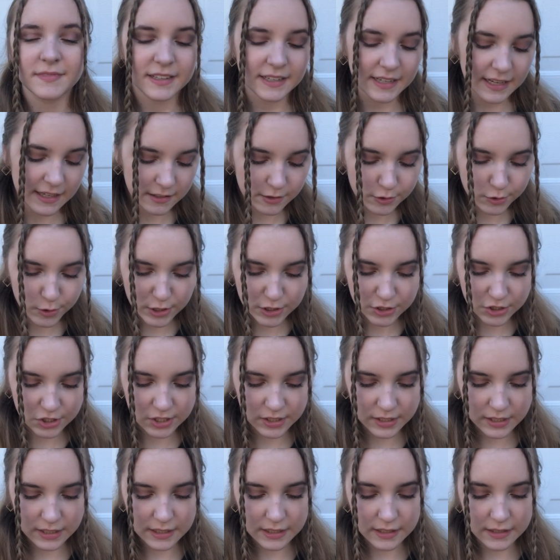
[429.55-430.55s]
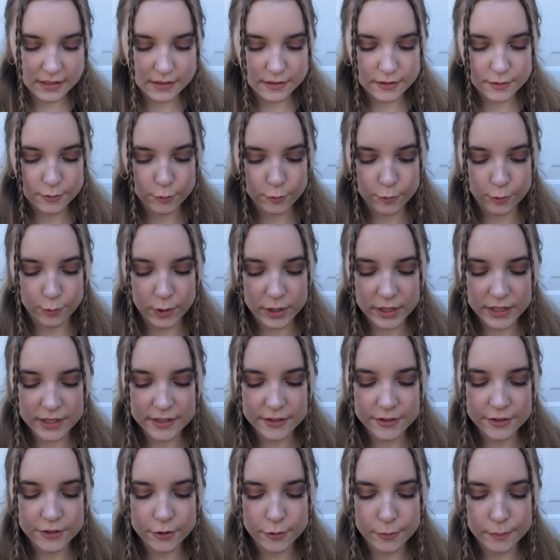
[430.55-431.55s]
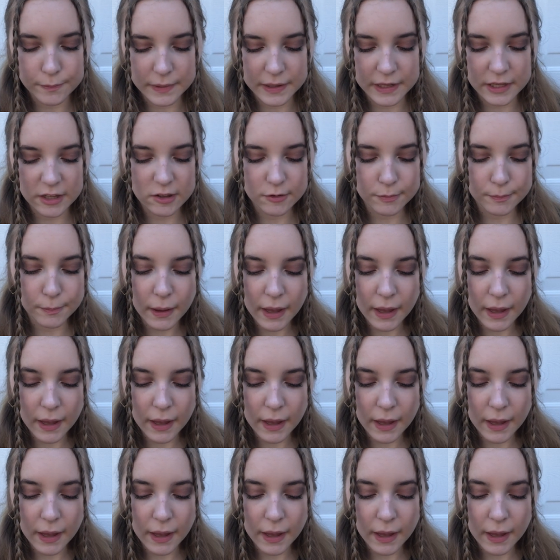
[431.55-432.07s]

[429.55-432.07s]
The next question is, what is your biggest